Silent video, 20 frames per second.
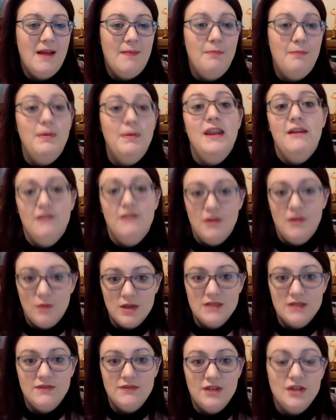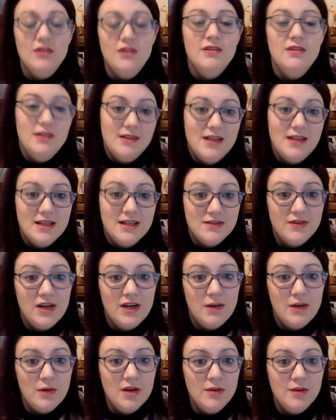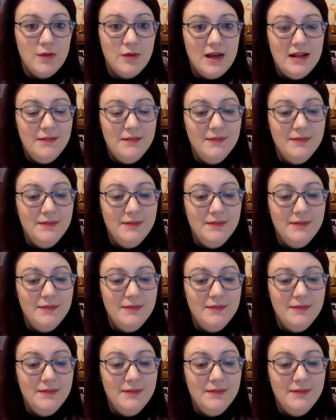But if it works for you, then that's very worthwhile.